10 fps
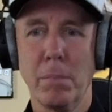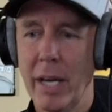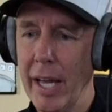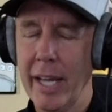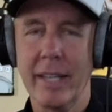But
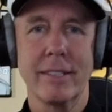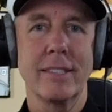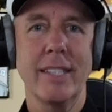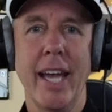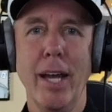hey,
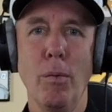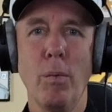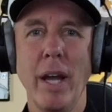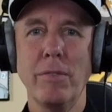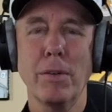stay
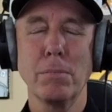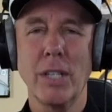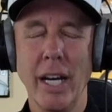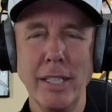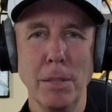away from
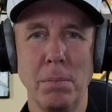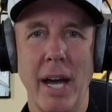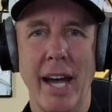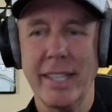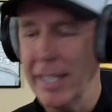Gundabad.